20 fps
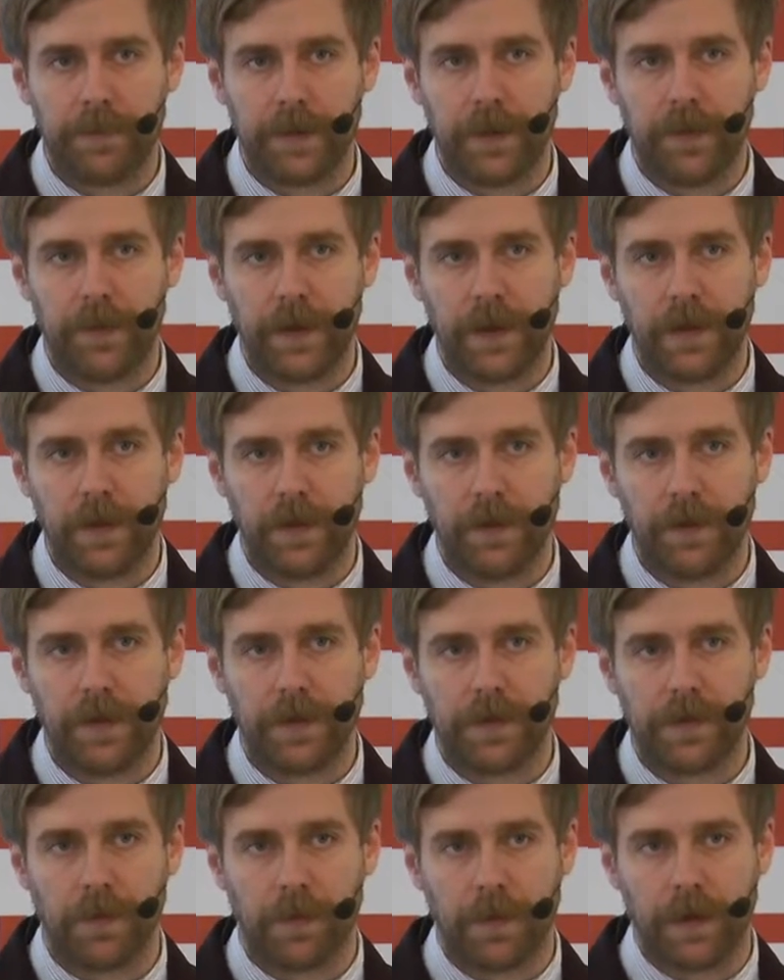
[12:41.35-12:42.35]
between
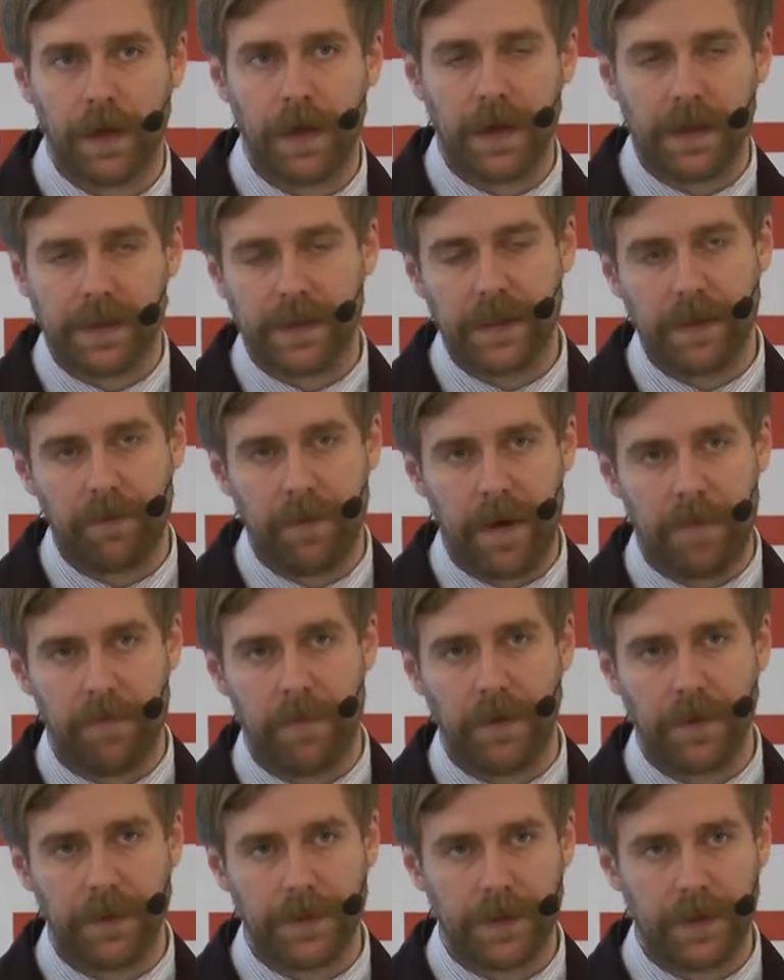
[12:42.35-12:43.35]
unions organizing
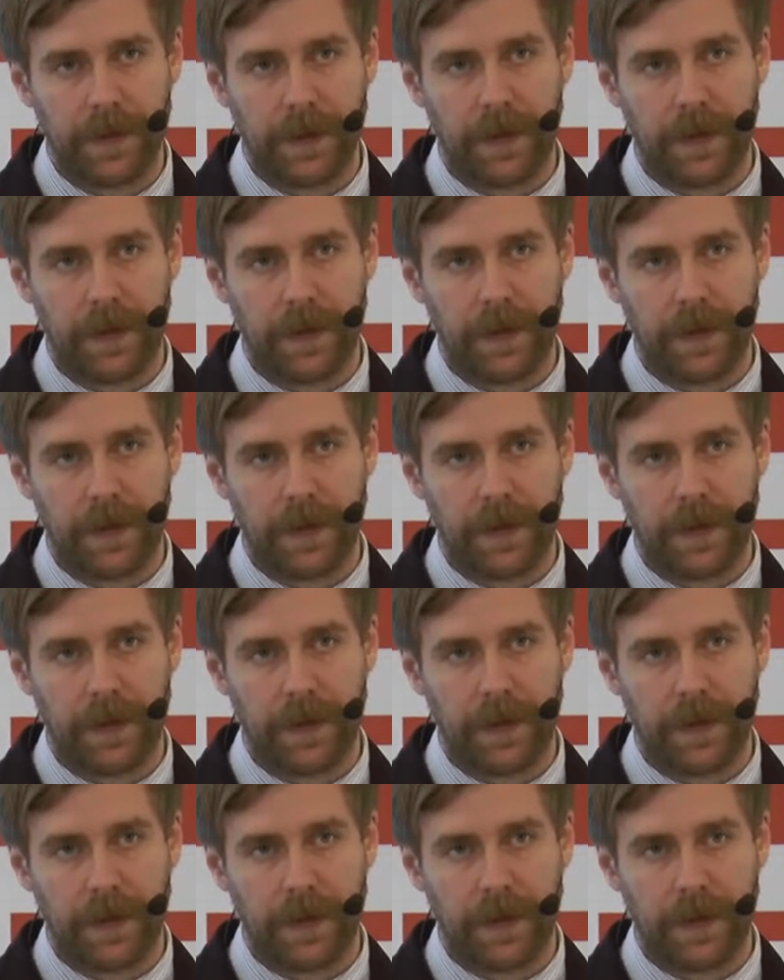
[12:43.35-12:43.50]
members